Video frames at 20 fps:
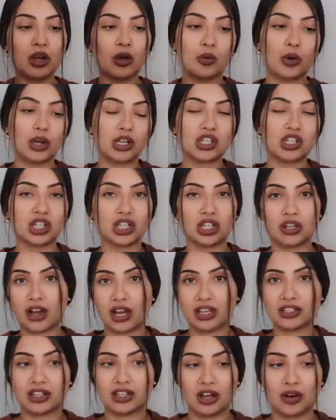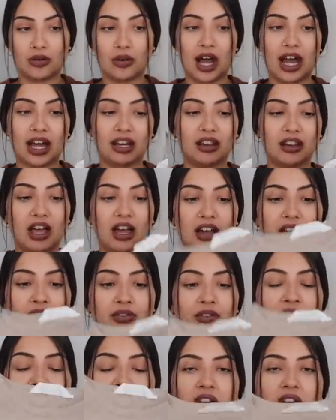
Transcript: which you guys know I love.